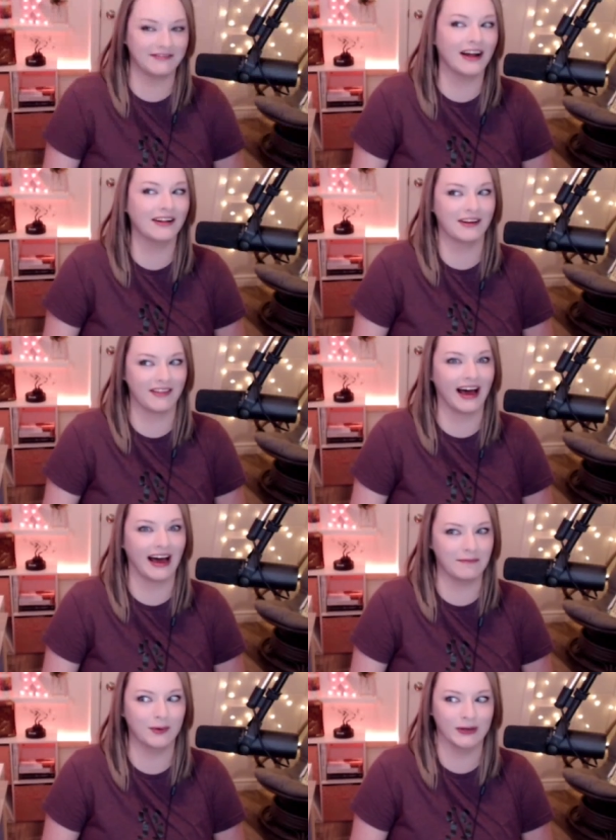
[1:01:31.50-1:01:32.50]
follow the
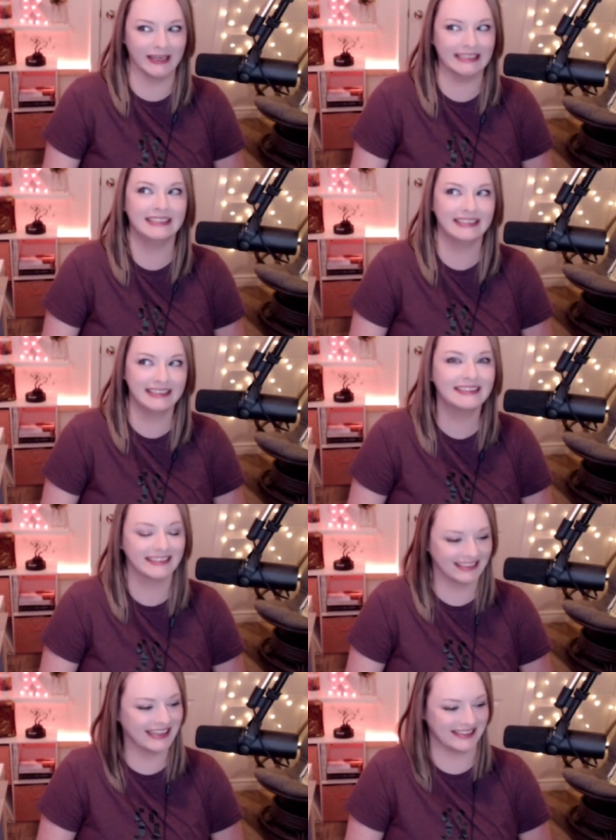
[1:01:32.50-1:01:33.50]
hot boy
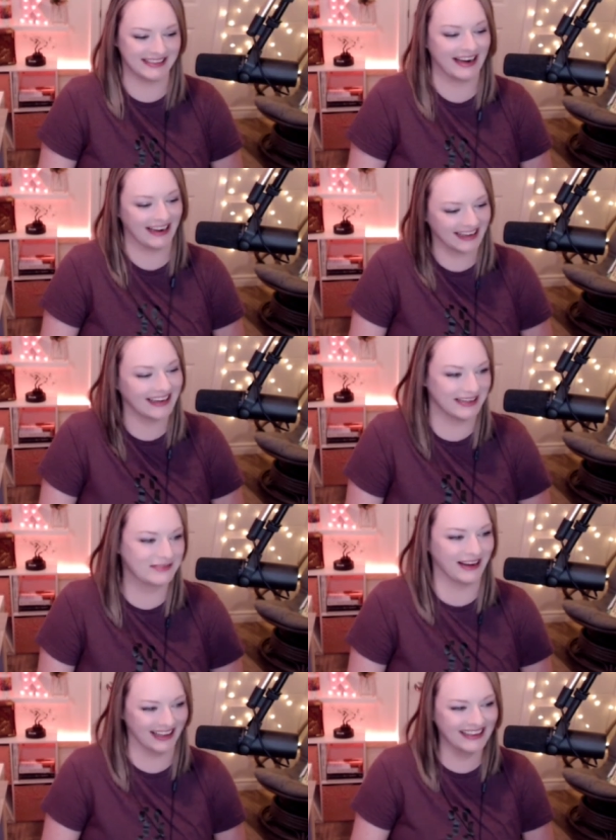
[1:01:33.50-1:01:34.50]
aesthetic it's
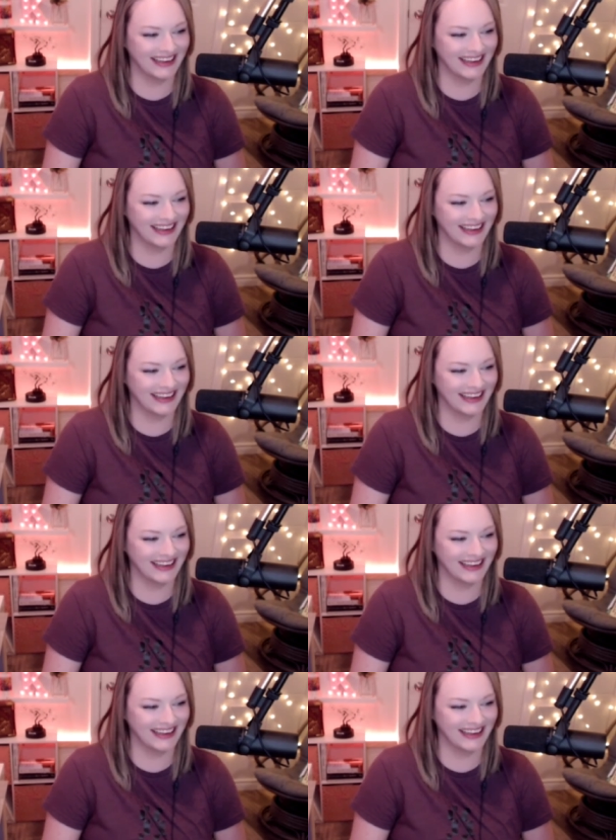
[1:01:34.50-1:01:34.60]
like, well. It's